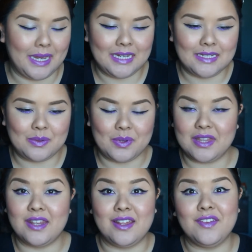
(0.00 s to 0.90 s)
back
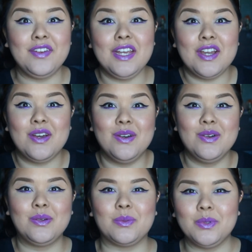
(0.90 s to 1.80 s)
with another
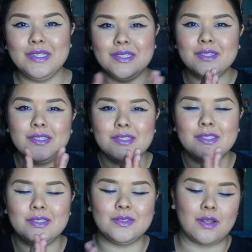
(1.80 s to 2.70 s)
video.
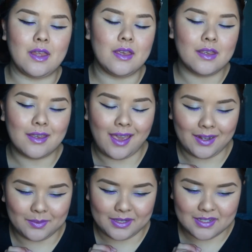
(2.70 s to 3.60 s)
Woo!
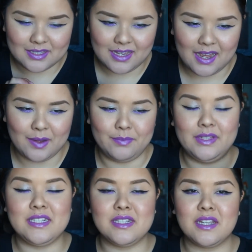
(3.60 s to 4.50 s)
Anyways,
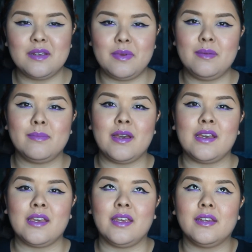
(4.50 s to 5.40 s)
this is gonna be
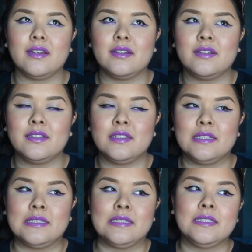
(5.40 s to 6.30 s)
my
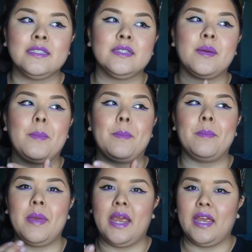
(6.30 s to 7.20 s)

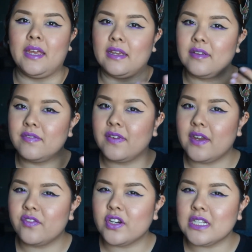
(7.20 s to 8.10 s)
May
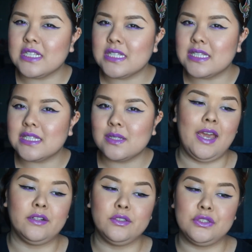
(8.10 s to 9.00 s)
favorites. I
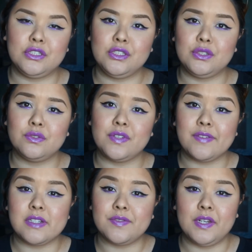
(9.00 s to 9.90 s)
don't usually do
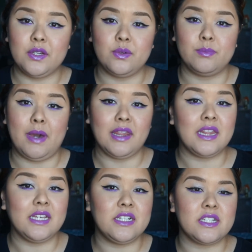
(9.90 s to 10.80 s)
favorites video
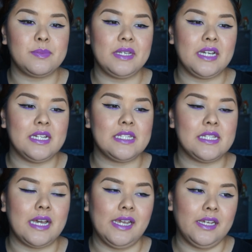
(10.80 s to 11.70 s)
monthly just
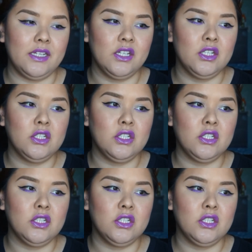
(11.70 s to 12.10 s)
because I